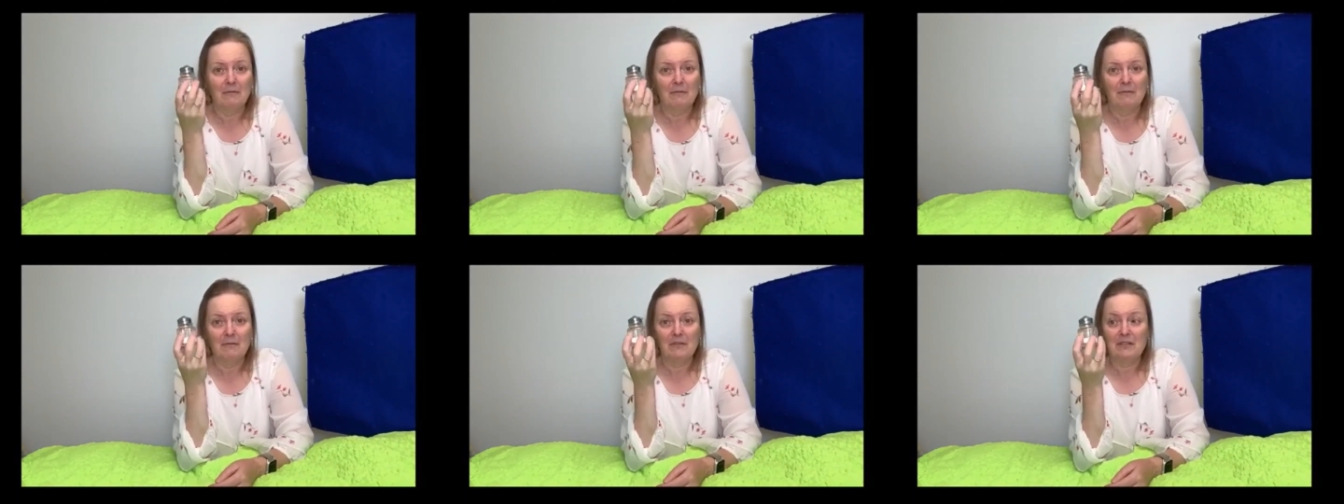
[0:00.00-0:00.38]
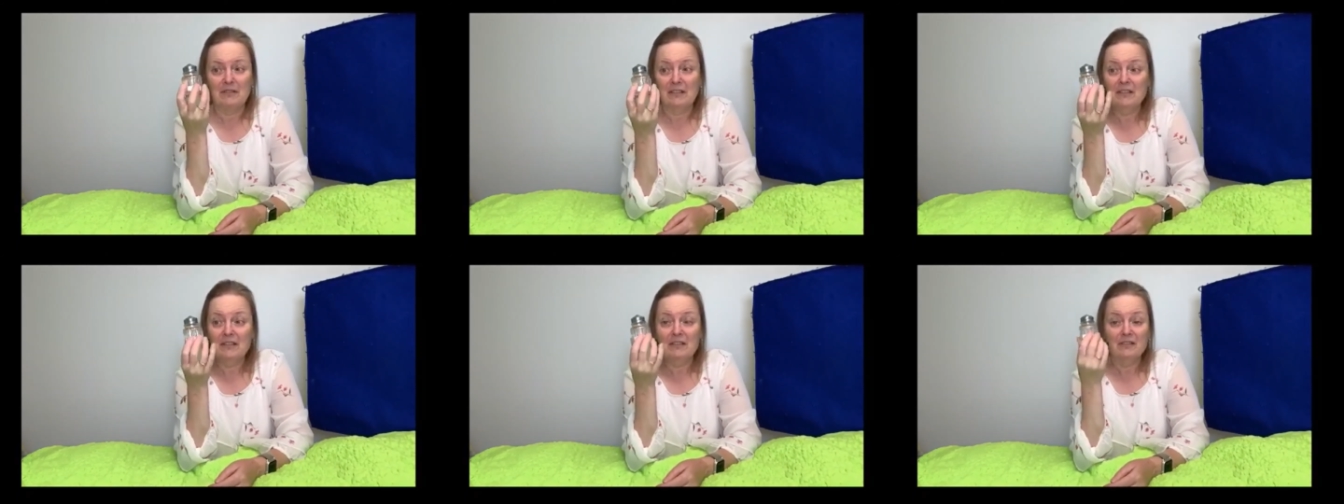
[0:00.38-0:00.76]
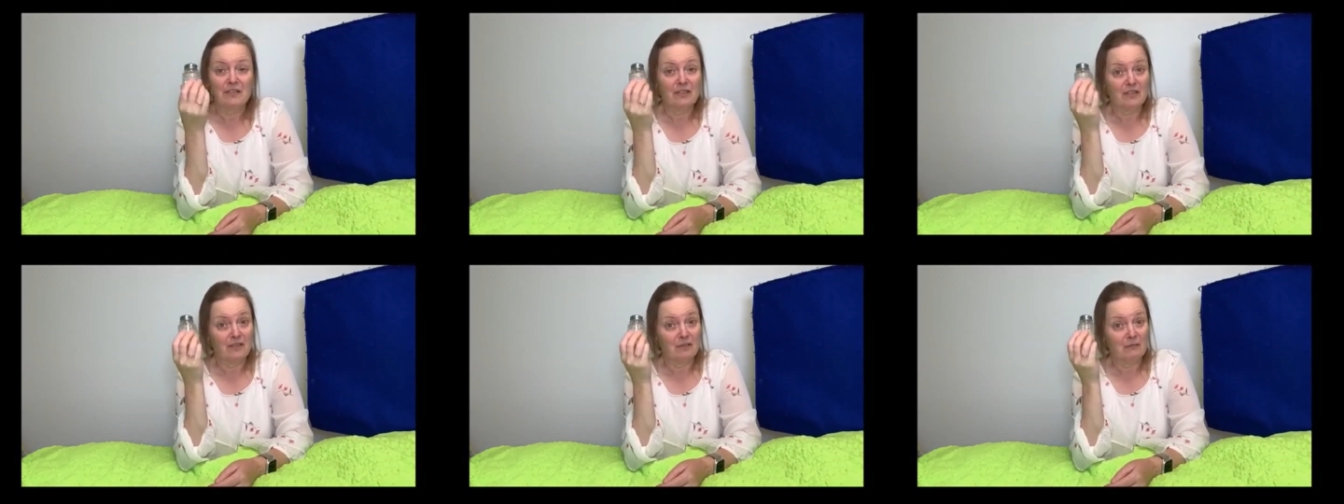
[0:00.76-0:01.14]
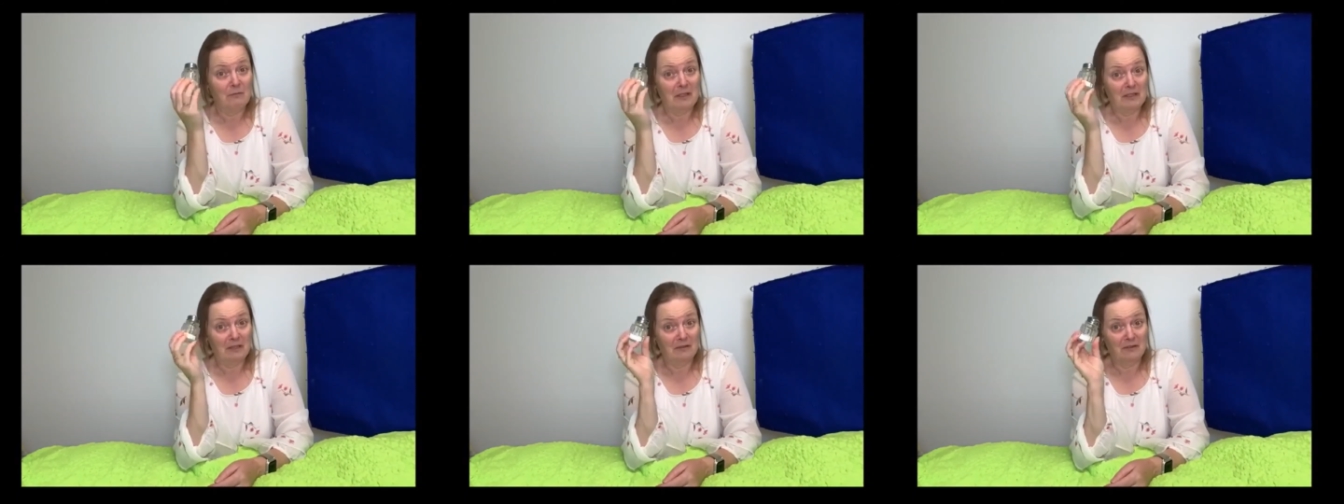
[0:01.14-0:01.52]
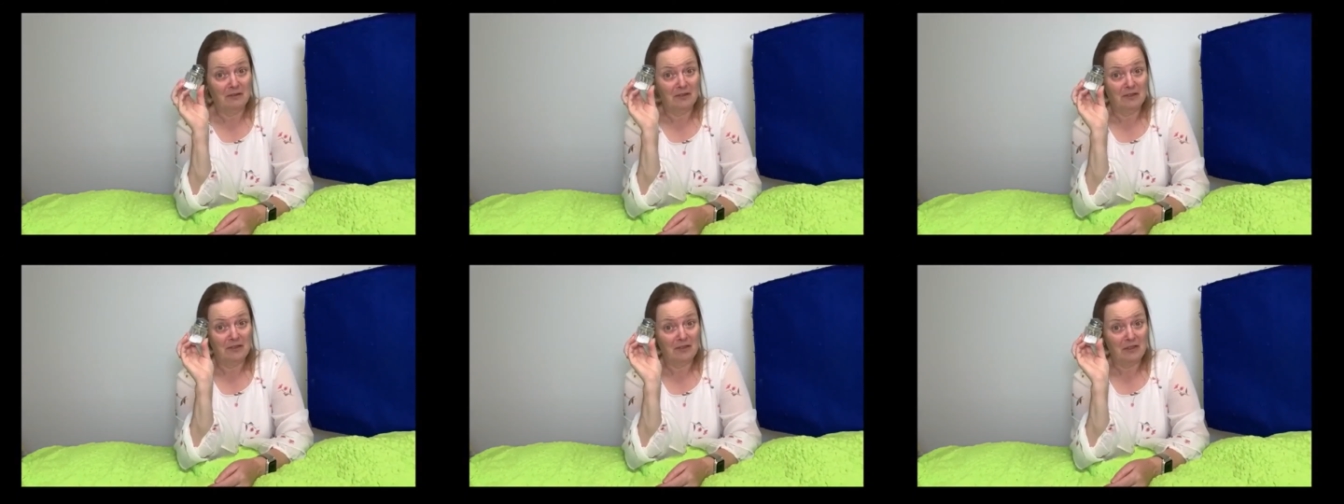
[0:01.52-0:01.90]
Didn't we don't
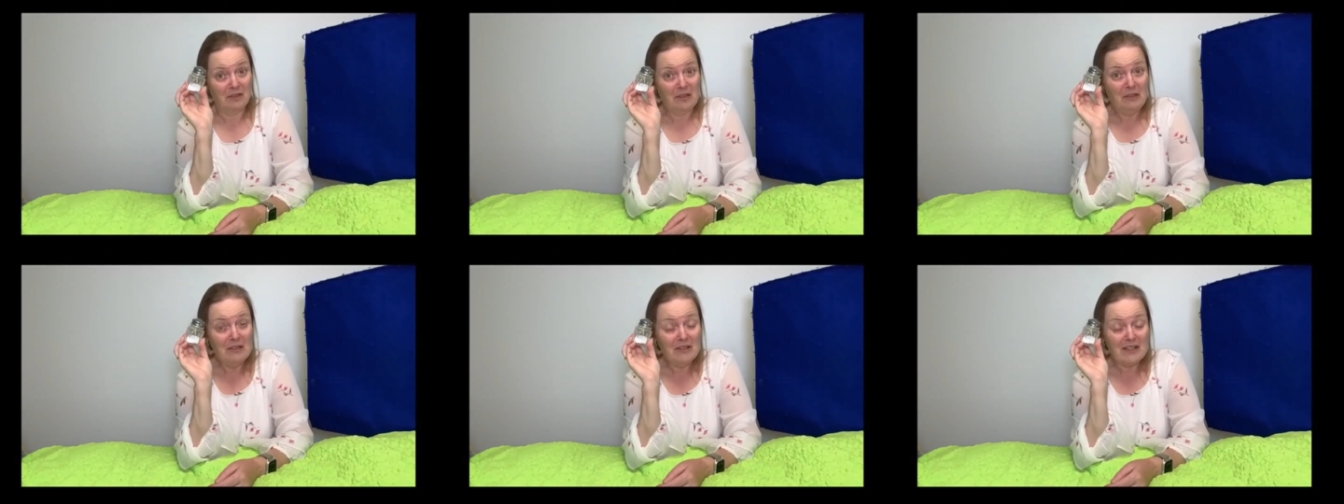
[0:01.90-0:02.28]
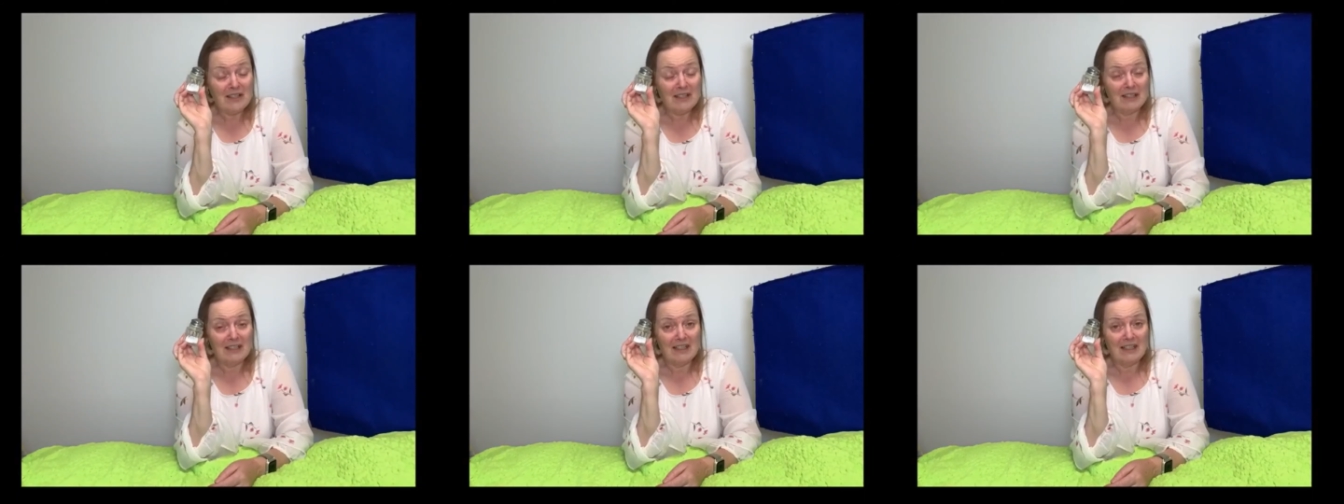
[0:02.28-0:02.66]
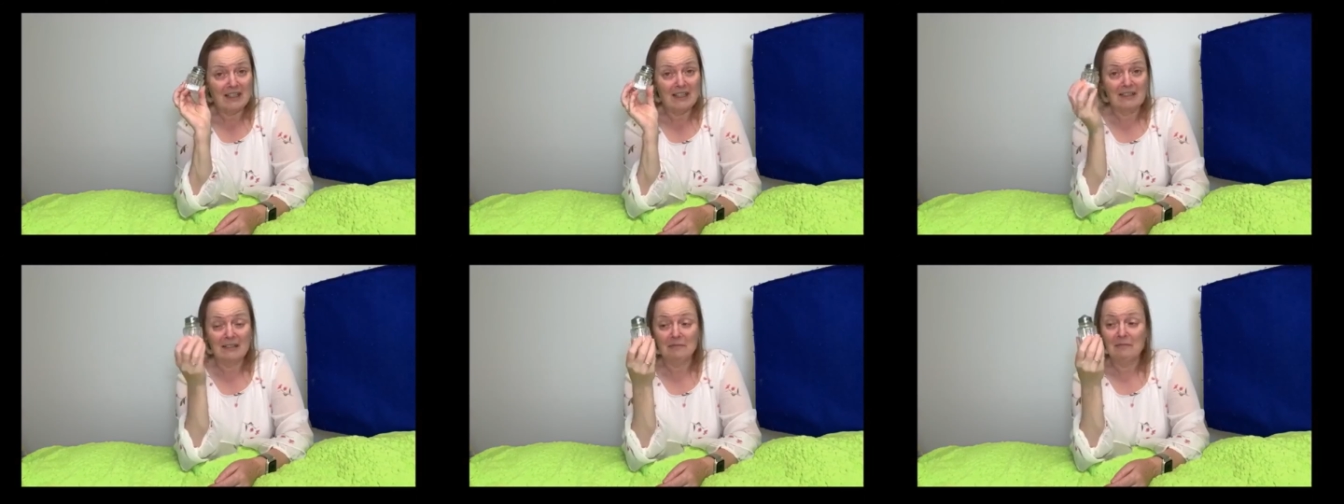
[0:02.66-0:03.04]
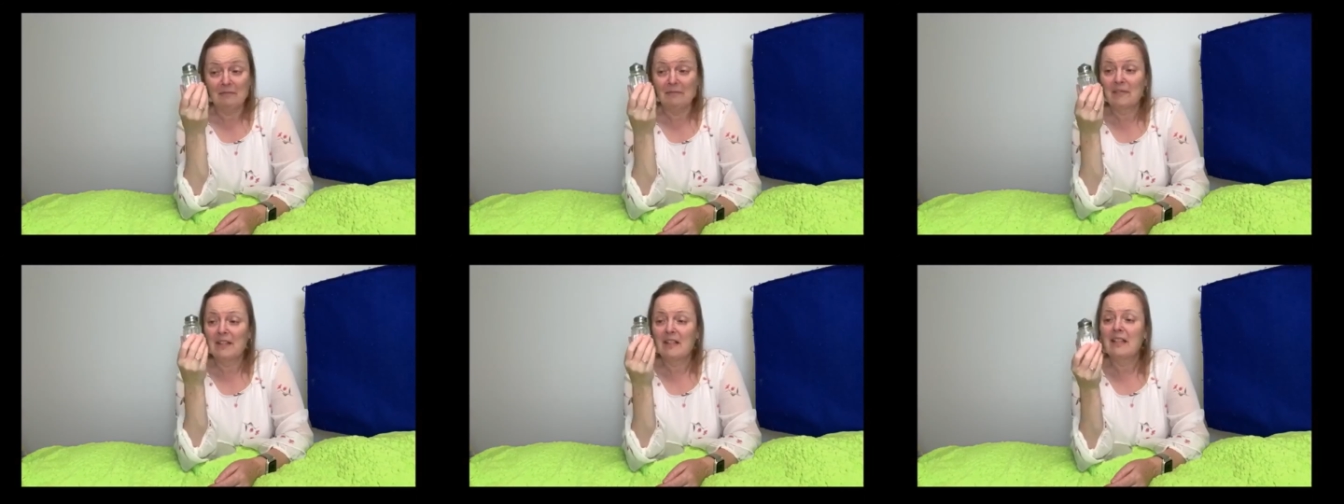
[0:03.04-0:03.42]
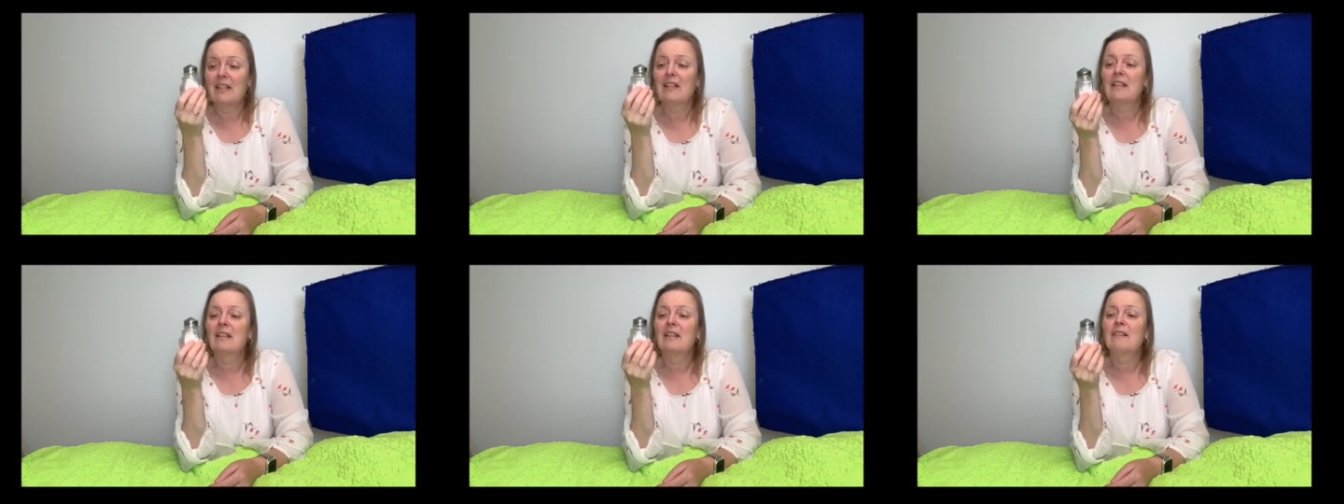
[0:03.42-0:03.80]
just use it in
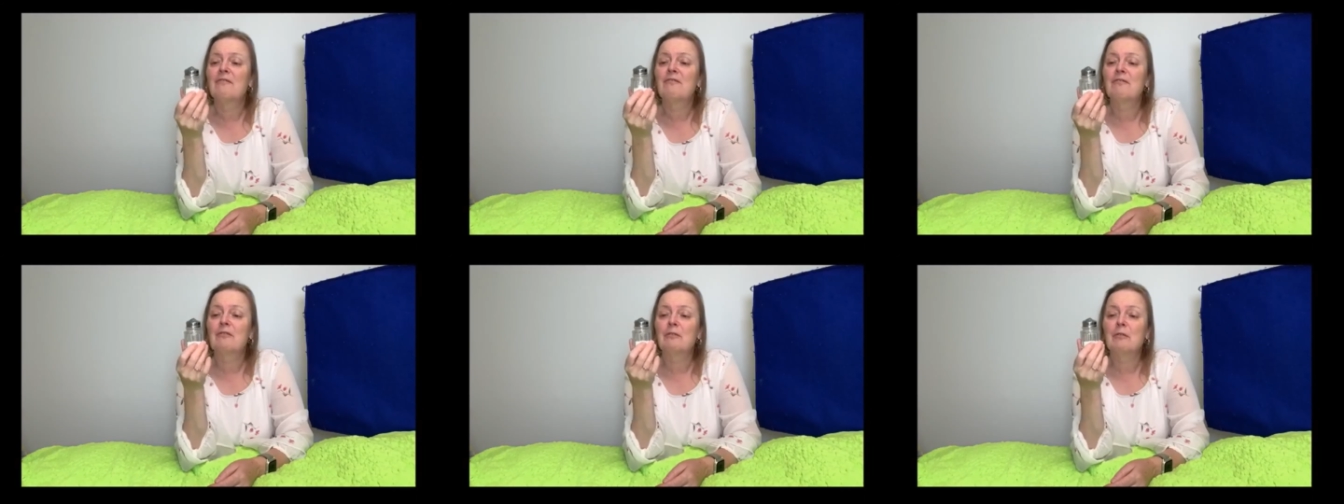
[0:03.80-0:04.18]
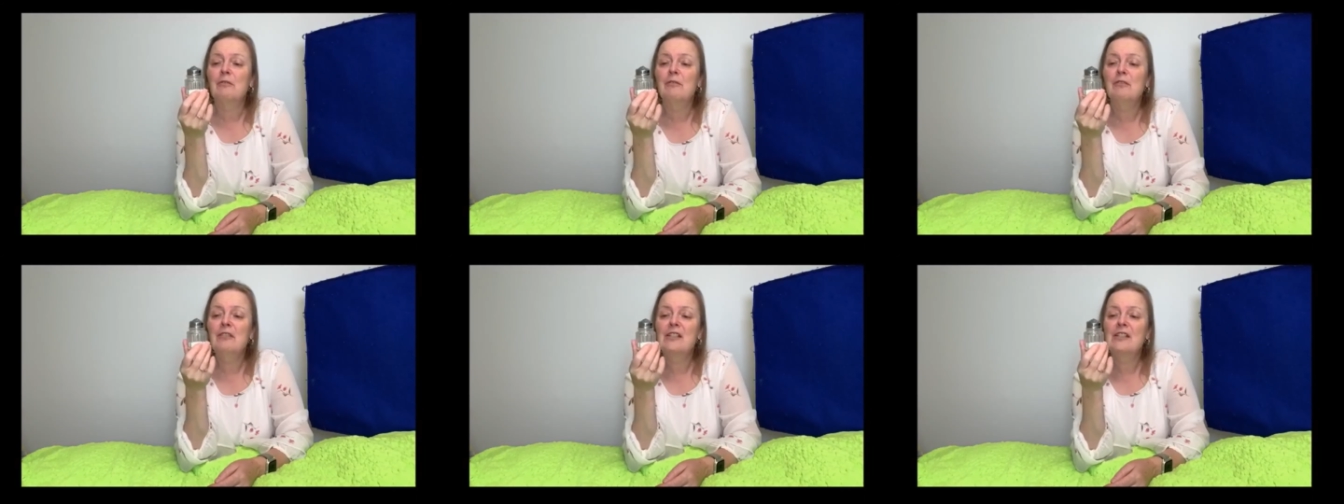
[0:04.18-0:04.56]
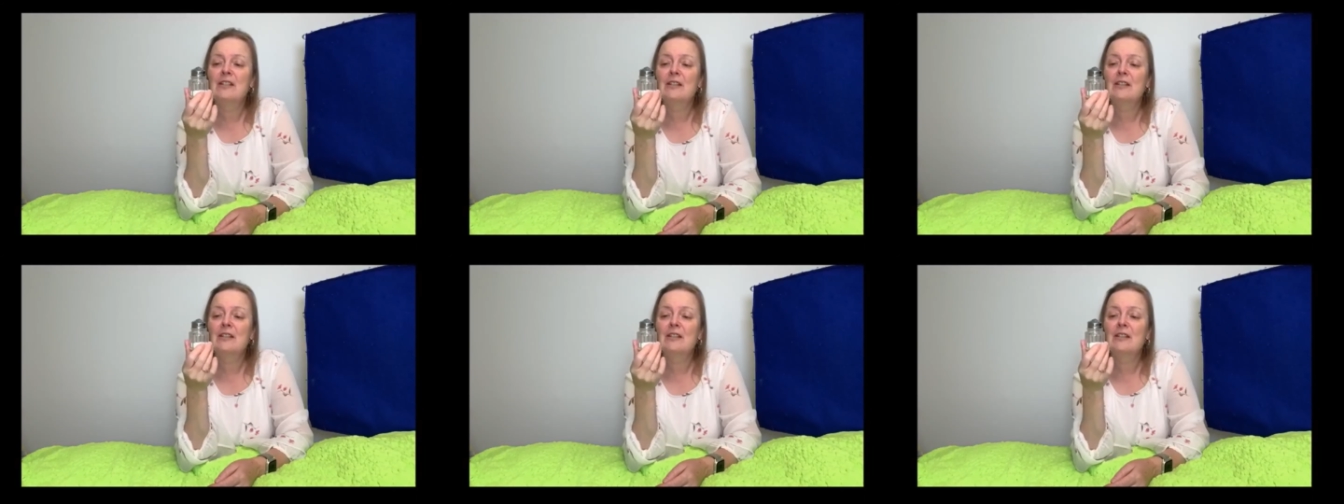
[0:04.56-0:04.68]
in food,